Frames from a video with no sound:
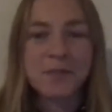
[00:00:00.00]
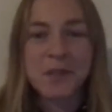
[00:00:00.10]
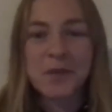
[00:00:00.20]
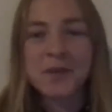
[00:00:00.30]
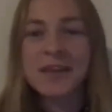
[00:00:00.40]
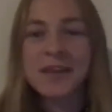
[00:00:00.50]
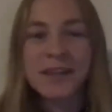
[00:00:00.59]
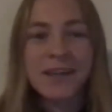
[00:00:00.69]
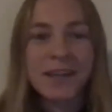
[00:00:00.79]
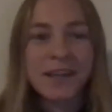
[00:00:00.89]
So
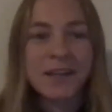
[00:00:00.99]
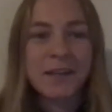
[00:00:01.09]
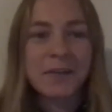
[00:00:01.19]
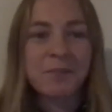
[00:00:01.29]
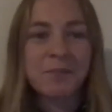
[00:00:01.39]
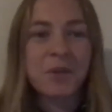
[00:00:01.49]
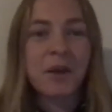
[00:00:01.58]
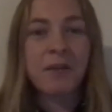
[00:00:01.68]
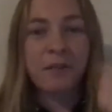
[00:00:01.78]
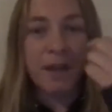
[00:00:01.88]
um, you know,
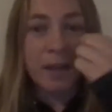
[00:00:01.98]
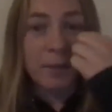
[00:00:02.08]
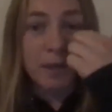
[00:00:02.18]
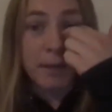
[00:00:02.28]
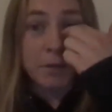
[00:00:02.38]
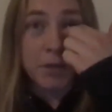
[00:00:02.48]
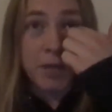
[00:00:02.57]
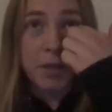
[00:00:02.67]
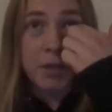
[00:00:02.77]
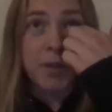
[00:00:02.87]
I have a fight coming up
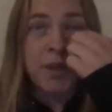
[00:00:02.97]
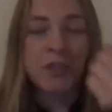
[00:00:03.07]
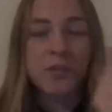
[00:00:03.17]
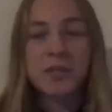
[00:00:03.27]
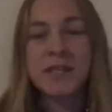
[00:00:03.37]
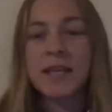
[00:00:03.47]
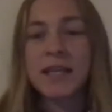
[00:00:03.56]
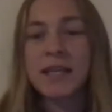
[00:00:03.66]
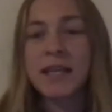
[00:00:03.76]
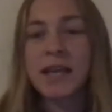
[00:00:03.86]
January
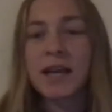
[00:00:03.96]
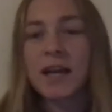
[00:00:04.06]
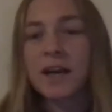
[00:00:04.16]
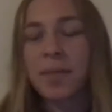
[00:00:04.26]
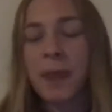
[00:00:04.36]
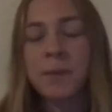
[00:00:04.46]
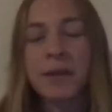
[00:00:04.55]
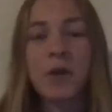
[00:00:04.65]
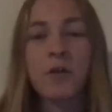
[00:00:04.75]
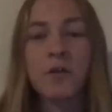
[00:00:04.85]
22nd. Uh, I've
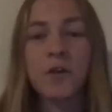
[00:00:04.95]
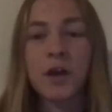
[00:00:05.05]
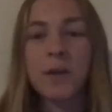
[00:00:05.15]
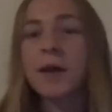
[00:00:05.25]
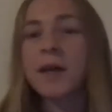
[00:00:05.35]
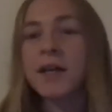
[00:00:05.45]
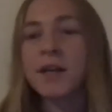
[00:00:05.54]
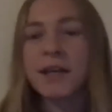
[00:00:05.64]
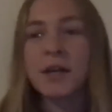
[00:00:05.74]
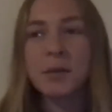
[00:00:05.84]
been out for about a
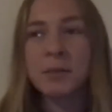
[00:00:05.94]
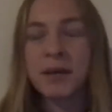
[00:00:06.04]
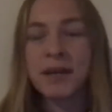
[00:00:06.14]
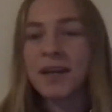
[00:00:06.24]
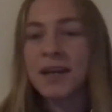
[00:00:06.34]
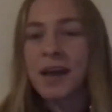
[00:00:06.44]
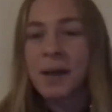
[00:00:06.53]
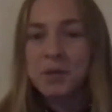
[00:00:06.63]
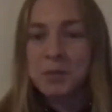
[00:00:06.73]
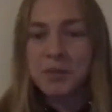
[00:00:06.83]
year now, but
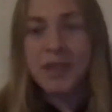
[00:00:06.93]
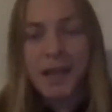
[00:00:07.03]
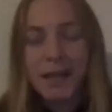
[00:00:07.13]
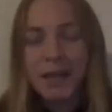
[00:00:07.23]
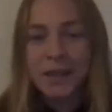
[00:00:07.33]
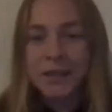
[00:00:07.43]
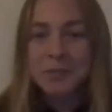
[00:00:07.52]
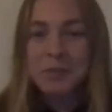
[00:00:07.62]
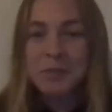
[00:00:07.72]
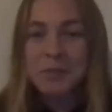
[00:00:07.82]
I'm super excited to,
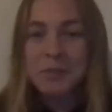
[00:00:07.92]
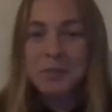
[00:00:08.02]
to be back.